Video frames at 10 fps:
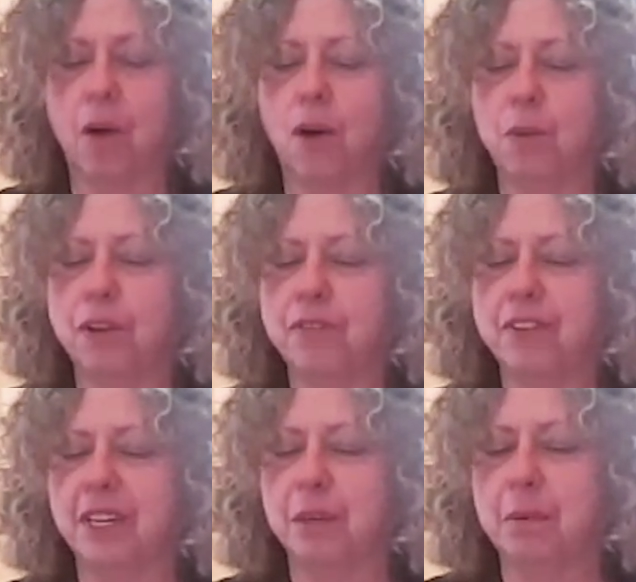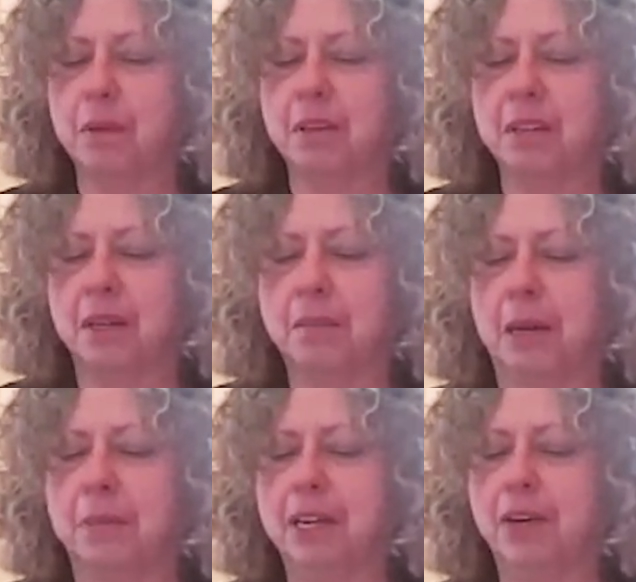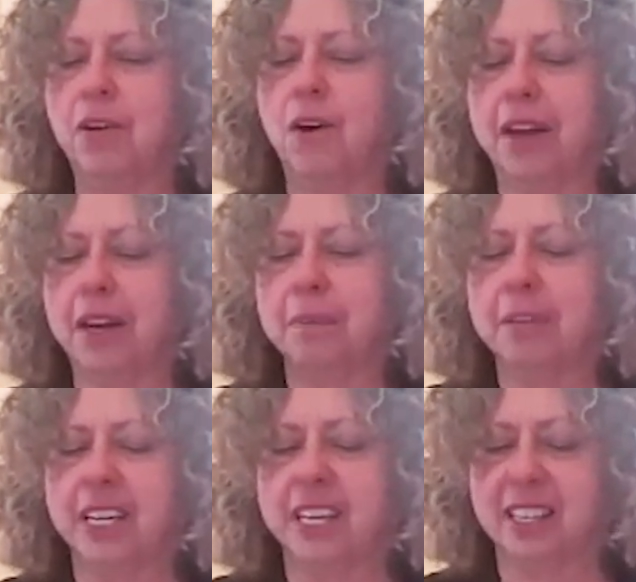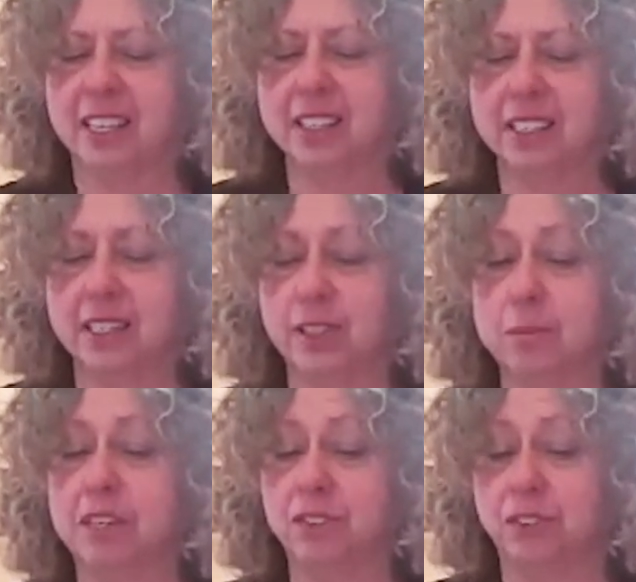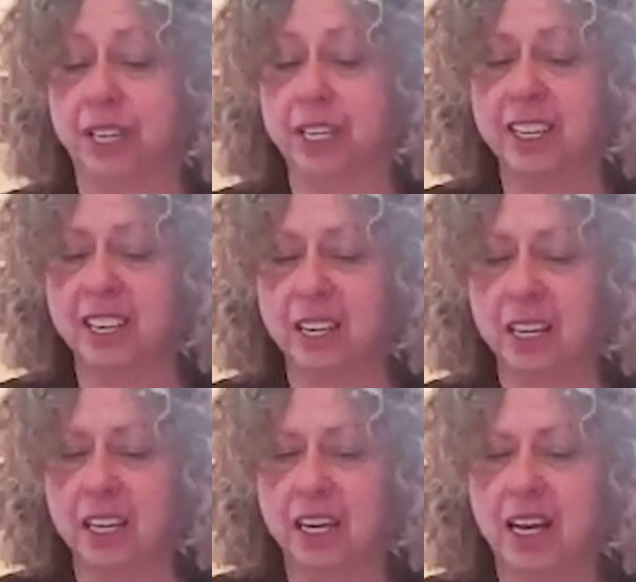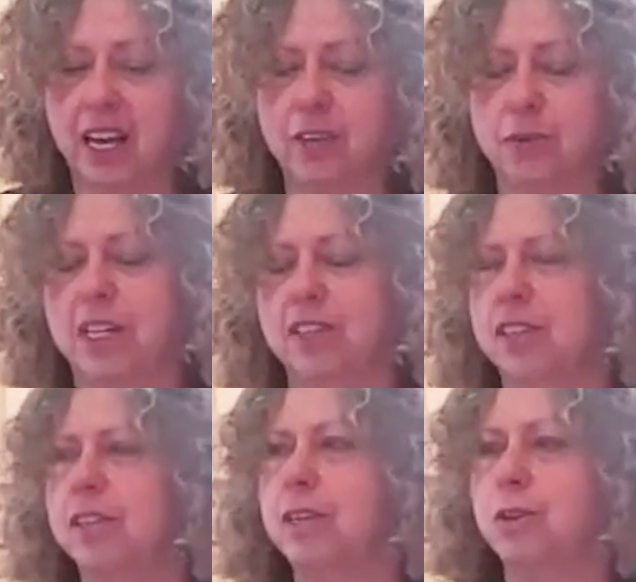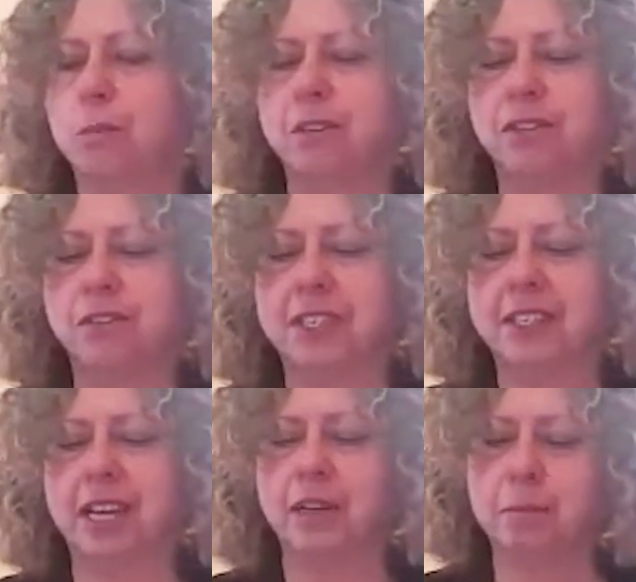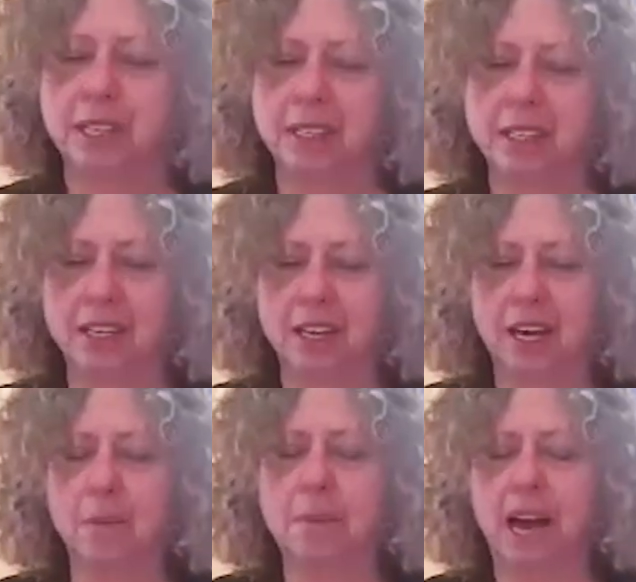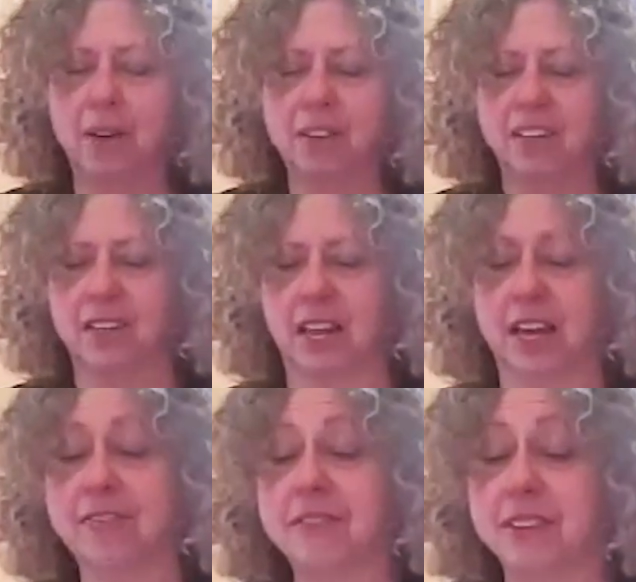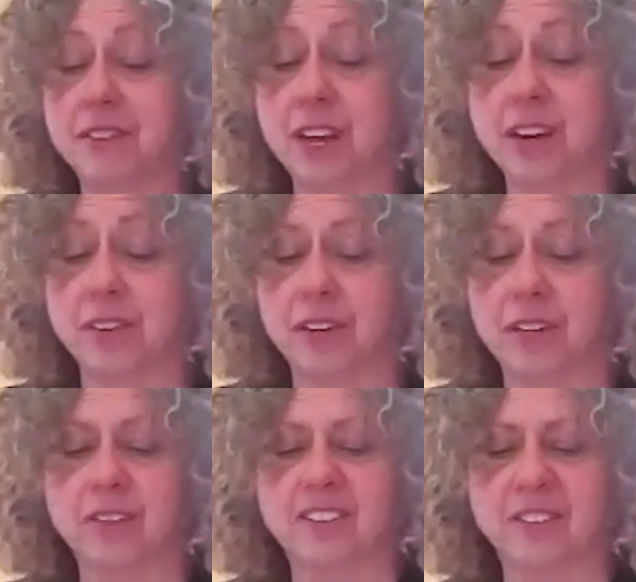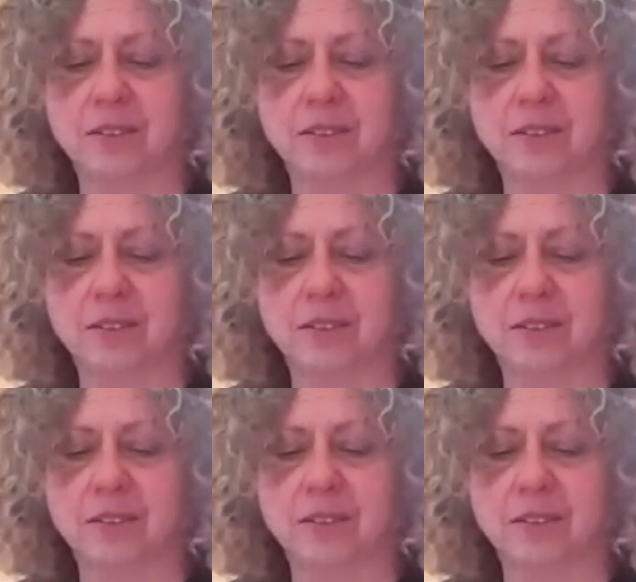All we feel by being caught up like this is misery, as well as an enormous resentment about life in general.